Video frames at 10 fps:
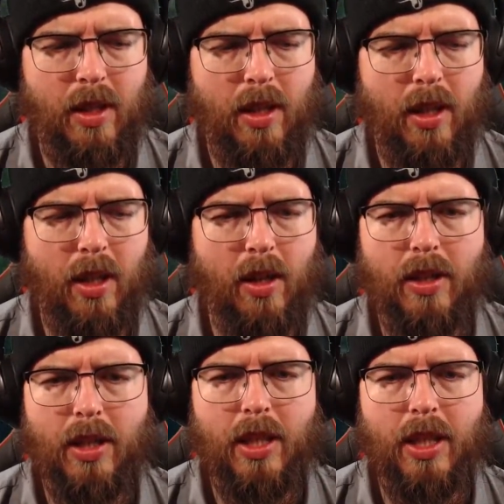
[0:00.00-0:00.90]
Oh,
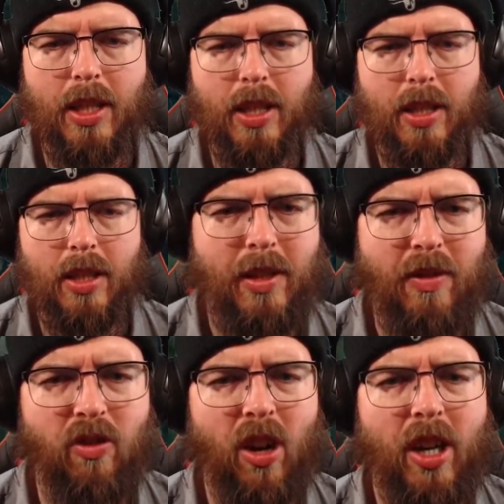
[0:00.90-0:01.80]
Jesus.
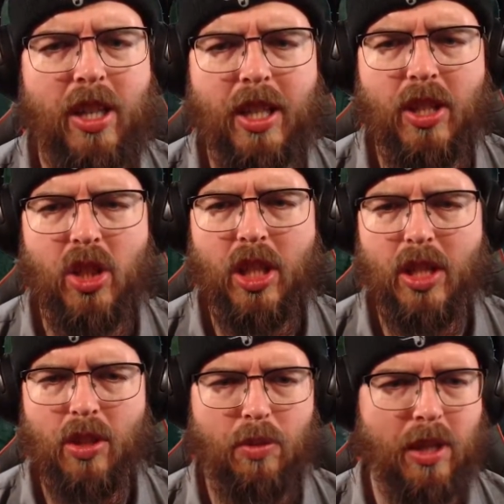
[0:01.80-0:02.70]
Fucking
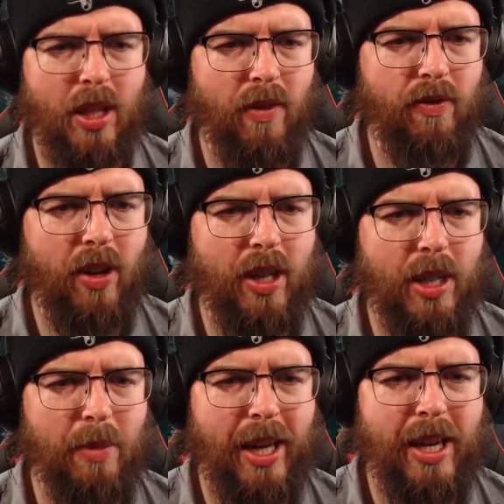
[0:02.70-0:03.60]
Jesus. What the fuck
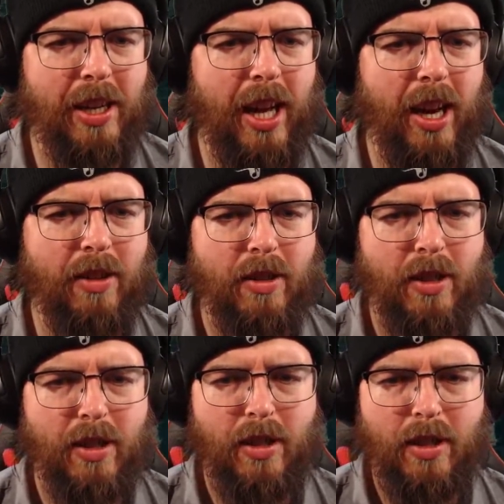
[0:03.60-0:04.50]
am I in now?
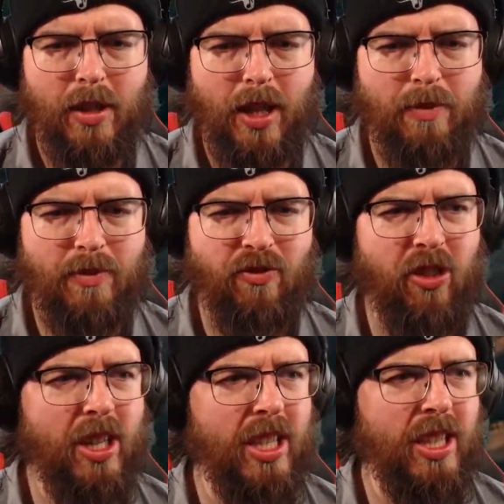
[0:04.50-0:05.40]
I'm
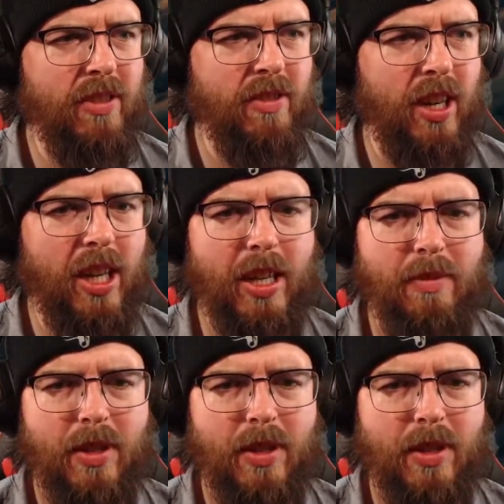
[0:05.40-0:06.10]
fucking... I am